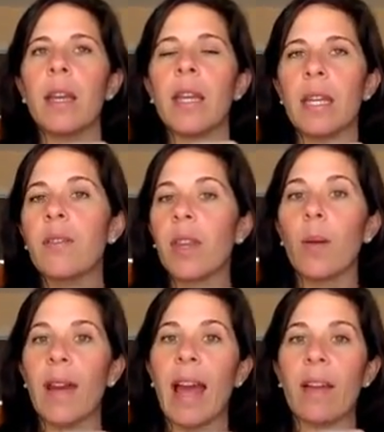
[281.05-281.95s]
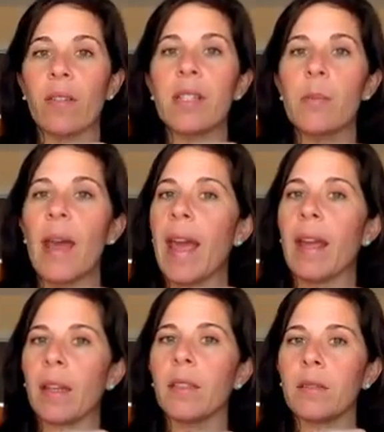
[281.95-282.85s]
Even though I have this
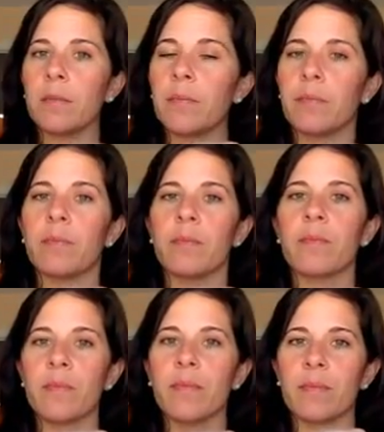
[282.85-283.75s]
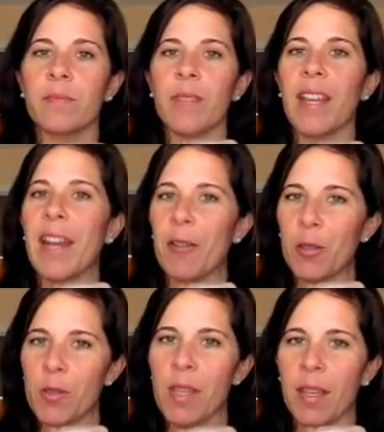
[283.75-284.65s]
pain, and now
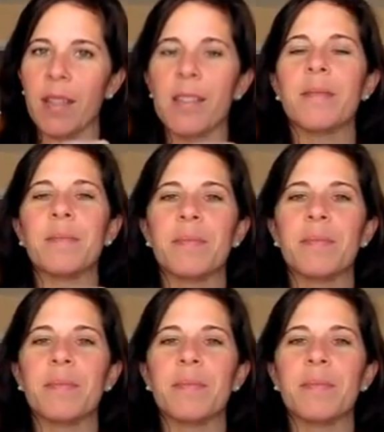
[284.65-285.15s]
you say it,